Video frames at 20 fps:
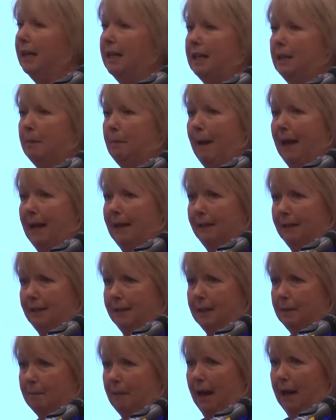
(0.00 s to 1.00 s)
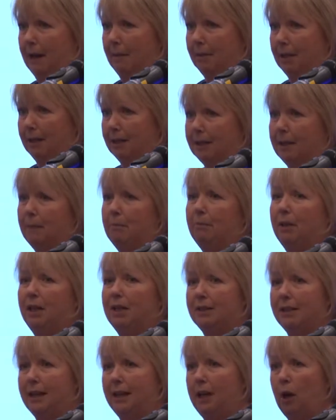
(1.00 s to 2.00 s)
independence payments,
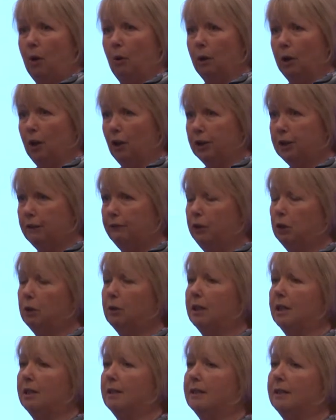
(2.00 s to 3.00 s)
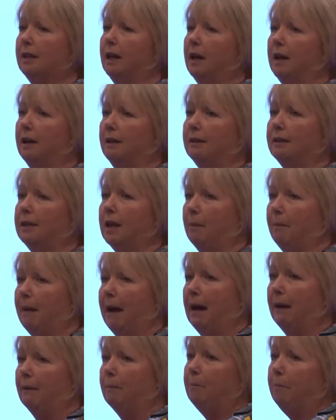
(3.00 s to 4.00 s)
because I know a lot of you are concerned
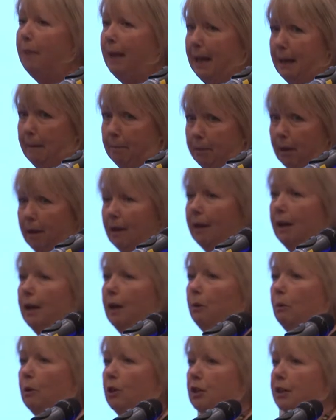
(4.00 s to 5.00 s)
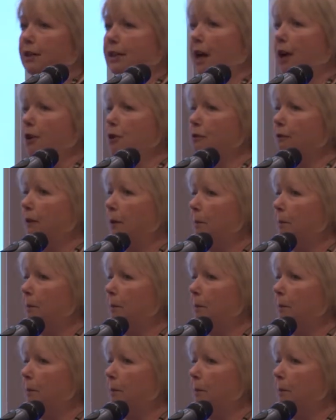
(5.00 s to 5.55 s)
about PIP, which is going to